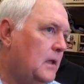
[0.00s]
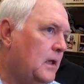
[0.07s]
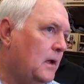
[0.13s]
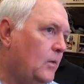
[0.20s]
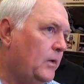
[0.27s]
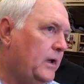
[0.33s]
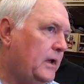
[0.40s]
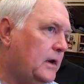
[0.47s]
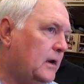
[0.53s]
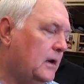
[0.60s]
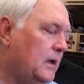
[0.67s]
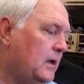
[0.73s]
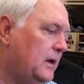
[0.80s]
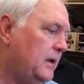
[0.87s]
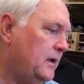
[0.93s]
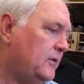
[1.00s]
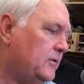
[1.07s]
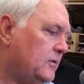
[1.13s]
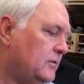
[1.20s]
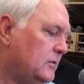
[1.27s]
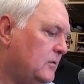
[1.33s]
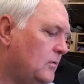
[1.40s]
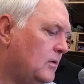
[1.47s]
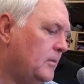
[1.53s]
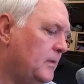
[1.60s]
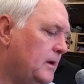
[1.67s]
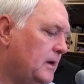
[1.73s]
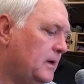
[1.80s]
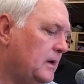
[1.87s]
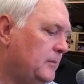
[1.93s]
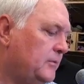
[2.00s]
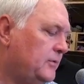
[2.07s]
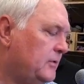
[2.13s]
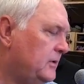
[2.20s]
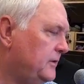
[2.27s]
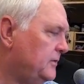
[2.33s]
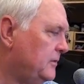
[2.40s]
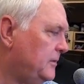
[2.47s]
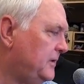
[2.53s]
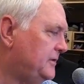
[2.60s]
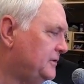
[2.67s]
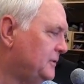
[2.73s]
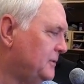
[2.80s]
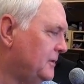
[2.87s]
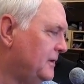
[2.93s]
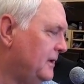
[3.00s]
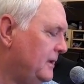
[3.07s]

Yeah, we had a lot of hits on the quarterback. I'm sure he's going to be sore.